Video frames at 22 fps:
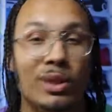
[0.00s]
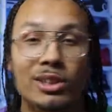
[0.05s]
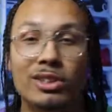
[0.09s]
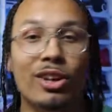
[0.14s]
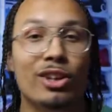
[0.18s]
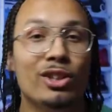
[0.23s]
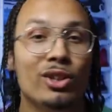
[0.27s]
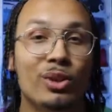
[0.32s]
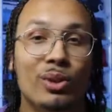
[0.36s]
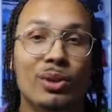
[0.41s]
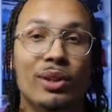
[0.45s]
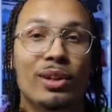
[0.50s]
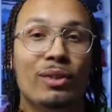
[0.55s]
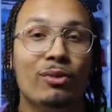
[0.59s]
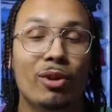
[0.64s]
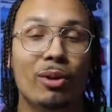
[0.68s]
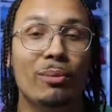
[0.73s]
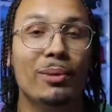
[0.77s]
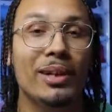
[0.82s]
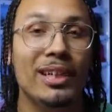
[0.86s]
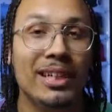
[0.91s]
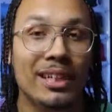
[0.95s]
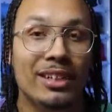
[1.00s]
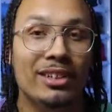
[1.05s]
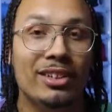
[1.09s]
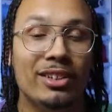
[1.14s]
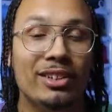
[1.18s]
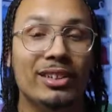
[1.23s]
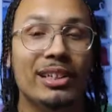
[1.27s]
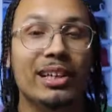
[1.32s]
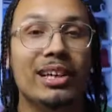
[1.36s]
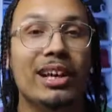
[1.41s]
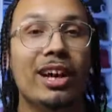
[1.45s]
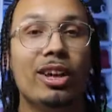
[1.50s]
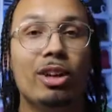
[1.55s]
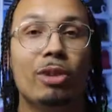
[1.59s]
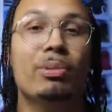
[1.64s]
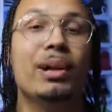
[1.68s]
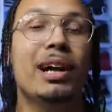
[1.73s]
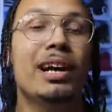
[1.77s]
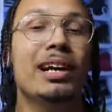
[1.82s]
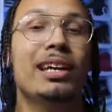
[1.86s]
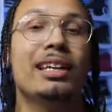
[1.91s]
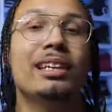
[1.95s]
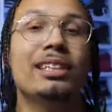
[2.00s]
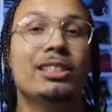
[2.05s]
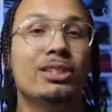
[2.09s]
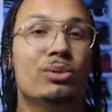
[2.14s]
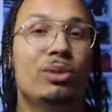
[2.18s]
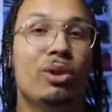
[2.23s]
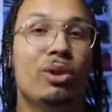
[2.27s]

ones aren't doing it for me either. The color blocking is